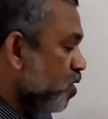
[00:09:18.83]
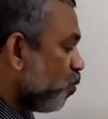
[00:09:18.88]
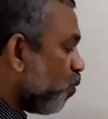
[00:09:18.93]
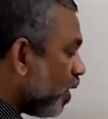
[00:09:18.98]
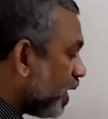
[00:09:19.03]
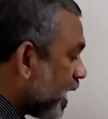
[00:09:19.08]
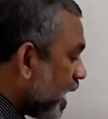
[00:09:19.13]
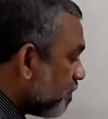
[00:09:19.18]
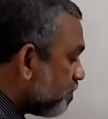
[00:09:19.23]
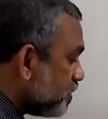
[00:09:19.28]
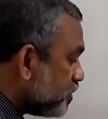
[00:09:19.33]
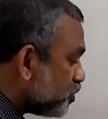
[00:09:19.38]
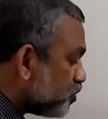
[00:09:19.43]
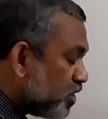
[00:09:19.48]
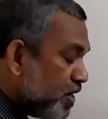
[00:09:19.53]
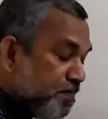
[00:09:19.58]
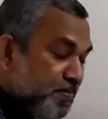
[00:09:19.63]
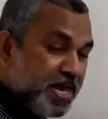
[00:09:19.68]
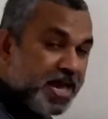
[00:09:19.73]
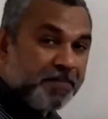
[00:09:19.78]
What happens to
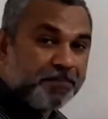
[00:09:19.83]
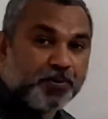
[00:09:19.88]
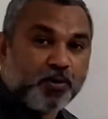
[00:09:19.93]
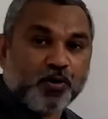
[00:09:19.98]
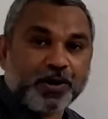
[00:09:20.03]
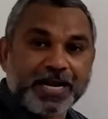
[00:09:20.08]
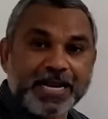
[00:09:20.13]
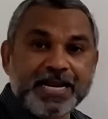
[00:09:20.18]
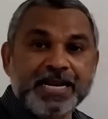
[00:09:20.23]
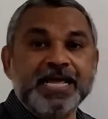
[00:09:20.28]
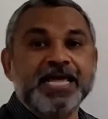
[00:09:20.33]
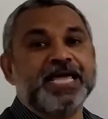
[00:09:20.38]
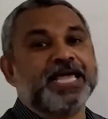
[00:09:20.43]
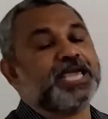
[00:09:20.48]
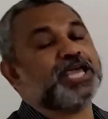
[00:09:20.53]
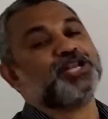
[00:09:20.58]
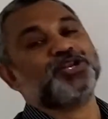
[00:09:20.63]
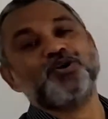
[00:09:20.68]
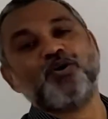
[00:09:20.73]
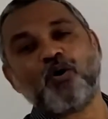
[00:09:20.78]
the MIA protein?
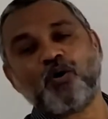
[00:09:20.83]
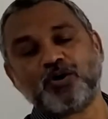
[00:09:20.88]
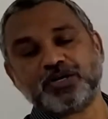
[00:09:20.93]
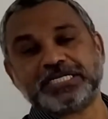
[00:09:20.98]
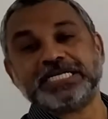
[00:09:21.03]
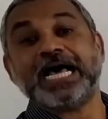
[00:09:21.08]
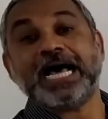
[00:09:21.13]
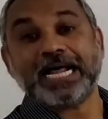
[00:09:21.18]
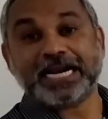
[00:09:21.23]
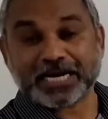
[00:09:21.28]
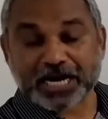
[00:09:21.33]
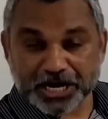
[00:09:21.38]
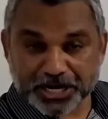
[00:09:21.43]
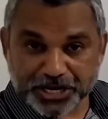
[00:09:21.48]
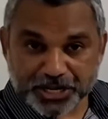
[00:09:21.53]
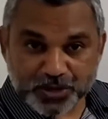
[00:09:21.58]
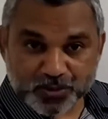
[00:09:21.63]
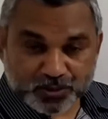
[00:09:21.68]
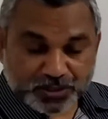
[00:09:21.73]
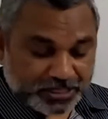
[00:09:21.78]
It got
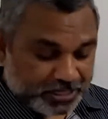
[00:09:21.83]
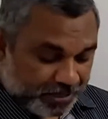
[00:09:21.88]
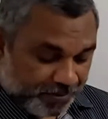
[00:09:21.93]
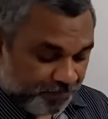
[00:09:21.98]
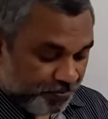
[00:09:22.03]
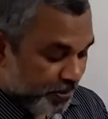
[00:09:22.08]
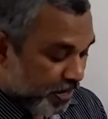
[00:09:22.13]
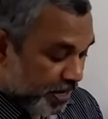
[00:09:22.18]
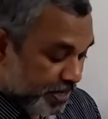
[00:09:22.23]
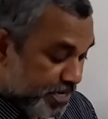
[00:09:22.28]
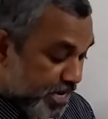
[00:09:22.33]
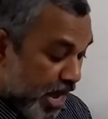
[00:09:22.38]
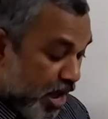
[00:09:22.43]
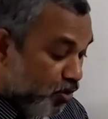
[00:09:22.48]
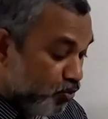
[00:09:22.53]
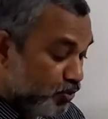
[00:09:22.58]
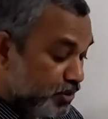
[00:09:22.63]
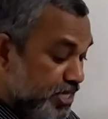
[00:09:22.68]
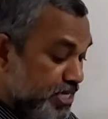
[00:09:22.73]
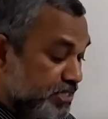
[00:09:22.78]
reduced.
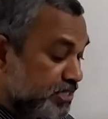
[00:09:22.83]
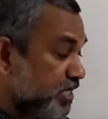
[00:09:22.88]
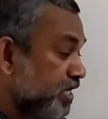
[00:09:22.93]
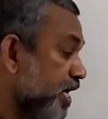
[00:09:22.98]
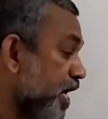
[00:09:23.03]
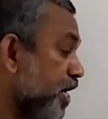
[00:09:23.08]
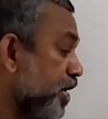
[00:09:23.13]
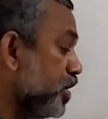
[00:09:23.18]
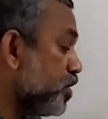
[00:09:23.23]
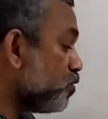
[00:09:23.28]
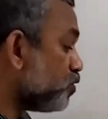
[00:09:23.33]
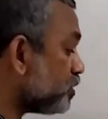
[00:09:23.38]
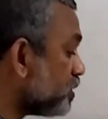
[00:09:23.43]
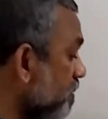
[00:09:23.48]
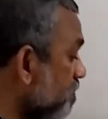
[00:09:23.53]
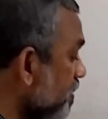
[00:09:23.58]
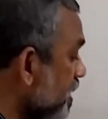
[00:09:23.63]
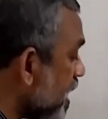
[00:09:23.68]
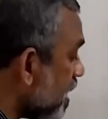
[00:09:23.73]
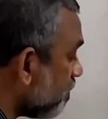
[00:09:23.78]
Now this reduced
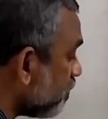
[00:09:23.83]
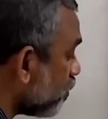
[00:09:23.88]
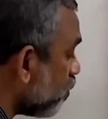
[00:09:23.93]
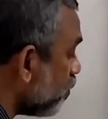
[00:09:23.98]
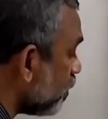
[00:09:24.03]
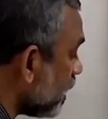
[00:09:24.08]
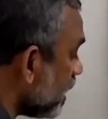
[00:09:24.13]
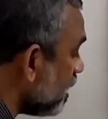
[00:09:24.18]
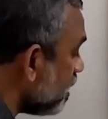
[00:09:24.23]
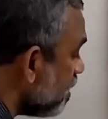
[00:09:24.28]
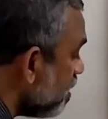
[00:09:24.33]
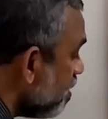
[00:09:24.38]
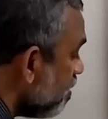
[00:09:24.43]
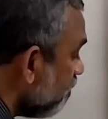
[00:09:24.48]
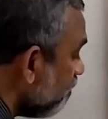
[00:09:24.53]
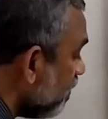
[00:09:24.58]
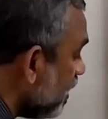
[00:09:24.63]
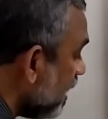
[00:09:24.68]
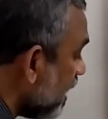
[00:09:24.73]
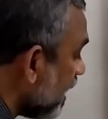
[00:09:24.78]
MIA
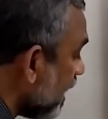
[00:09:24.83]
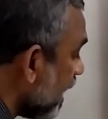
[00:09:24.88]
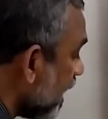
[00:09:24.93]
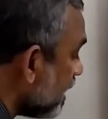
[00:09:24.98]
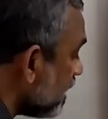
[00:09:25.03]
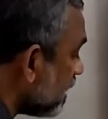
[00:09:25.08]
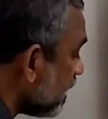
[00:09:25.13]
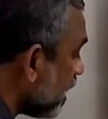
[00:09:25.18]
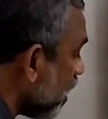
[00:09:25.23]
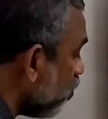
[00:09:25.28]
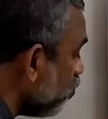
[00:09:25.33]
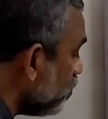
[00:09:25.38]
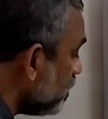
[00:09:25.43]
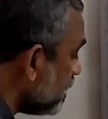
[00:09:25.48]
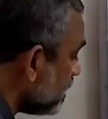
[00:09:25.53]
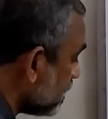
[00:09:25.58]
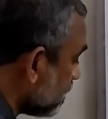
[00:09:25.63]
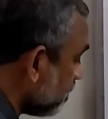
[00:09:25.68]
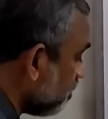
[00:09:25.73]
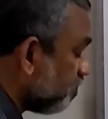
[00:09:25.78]
protein will
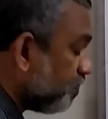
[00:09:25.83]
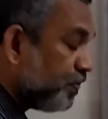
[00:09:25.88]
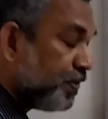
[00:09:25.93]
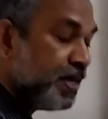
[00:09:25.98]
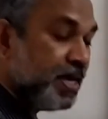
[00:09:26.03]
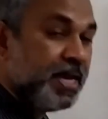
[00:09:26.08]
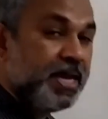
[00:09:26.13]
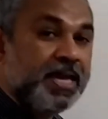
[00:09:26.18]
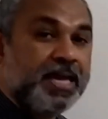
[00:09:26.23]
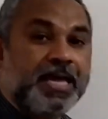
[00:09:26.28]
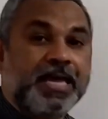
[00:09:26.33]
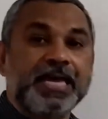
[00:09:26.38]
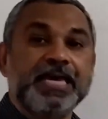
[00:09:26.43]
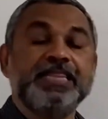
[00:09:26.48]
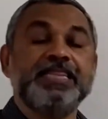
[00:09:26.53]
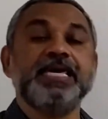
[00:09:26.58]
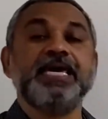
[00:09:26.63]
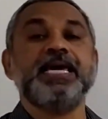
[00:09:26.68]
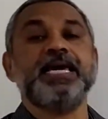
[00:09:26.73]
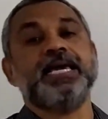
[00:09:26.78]
encounter
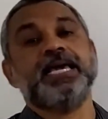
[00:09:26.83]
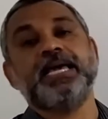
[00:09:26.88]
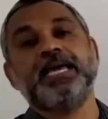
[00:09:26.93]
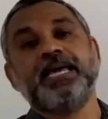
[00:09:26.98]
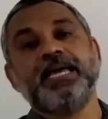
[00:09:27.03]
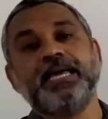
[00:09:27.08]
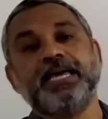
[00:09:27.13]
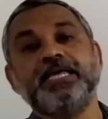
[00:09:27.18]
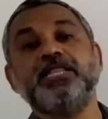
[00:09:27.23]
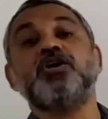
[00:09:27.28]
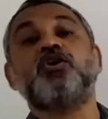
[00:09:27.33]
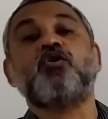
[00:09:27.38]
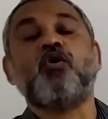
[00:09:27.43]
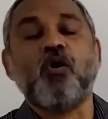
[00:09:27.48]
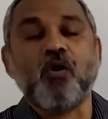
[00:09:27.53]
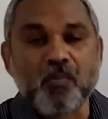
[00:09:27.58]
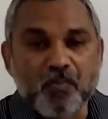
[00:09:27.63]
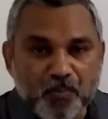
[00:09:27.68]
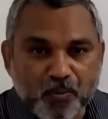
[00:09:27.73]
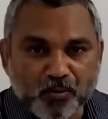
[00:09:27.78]
the
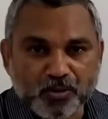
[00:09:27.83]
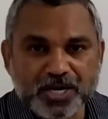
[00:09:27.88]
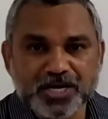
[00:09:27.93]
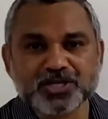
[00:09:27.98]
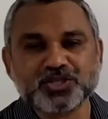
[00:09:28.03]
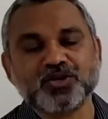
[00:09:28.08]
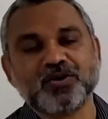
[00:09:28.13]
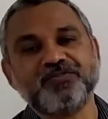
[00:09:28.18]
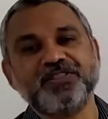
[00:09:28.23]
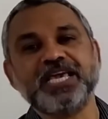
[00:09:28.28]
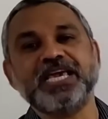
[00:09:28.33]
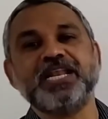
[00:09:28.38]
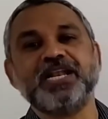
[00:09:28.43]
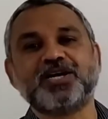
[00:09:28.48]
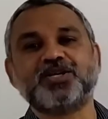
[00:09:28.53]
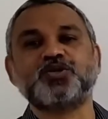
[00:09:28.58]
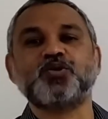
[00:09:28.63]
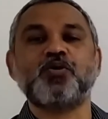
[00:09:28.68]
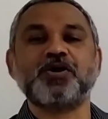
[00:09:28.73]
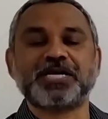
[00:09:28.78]
components of the
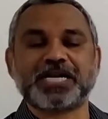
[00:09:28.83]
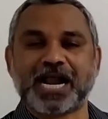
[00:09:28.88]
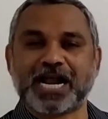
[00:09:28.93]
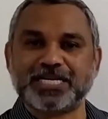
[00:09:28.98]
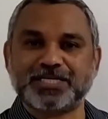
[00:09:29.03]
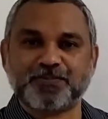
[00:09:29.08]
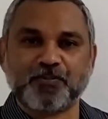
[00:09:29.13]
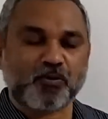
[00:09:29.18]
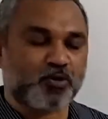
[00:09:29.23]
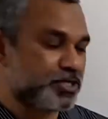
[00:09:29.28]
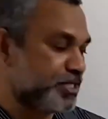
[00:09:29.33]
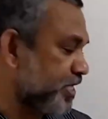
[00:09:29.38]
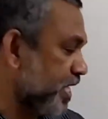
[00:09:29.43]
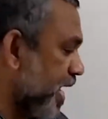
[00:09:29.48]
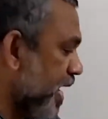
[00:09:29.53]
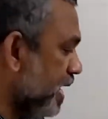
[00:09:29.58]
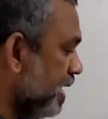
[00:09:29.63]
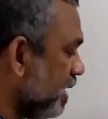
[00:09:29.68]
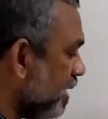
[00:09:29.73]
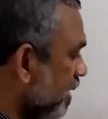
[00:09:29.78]
electron transport
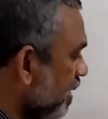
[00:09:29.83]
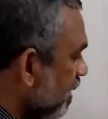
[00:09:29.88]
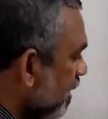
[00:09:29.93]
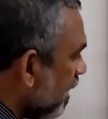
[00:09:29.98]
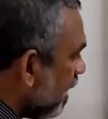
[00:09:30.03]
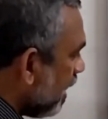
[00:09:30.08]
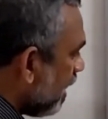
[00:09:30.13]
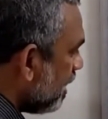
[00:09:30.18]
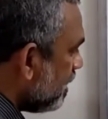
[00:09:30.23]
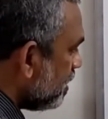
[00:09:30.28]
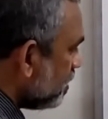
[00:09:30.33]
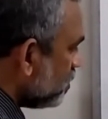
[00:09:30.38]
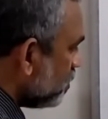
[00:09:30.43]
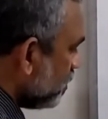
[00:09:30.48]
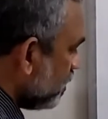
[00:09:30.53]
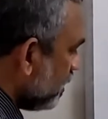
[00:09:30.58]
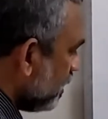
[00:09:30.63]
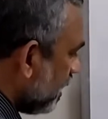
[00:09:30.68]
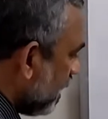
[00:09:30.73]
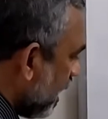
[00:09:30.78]
chain,
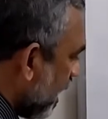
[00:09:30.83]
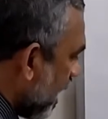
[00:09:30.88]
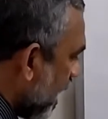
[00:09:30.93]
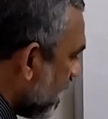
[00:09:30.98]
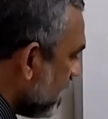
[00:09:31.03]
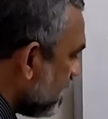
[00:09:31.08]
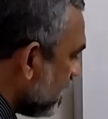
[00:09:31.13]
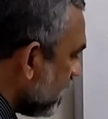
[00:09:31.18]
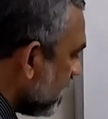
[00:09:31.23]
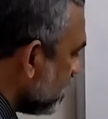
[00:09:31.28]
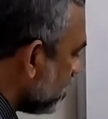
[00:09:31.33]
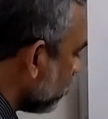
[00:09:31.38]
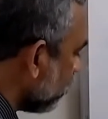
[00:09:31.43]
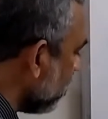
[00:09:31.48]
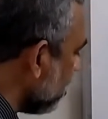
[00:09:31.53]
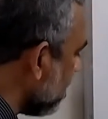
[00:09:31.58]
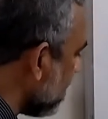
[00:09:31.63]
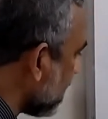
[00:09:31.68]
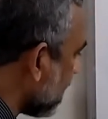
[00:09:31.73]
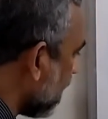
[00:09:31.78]
and it
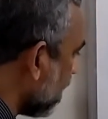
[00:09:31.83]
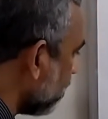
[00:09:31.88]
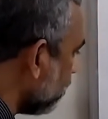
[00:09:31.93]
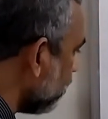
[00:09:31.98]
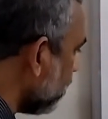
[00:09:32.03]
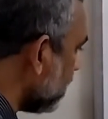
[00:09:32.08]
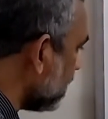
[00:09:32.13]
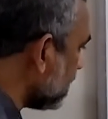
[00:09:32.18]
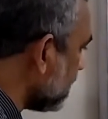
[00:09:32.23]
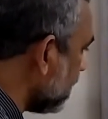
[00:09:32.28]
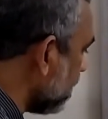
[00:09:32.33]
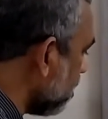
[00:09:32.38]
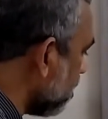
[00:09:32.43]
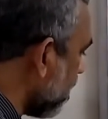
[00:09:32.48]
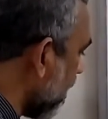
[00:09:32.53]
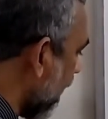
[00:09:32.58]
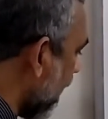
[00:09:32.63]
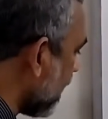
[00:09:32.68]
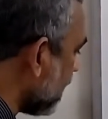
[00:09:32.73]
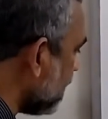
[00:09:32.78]
will be converted
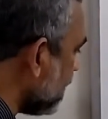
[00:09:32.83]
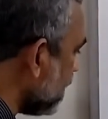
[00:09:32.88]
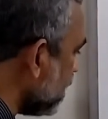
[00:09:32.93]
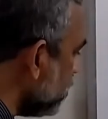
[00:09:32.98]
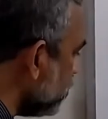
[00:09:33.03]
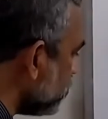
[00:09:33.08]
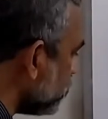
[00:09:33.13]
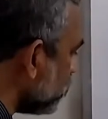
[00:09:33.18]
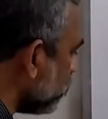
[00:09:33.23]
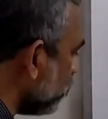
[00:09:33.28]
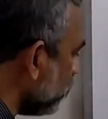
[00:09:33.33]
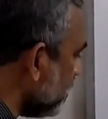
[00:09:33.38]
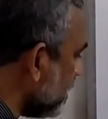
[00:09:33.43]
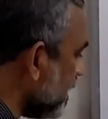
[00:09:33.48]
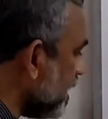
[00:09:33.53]
back into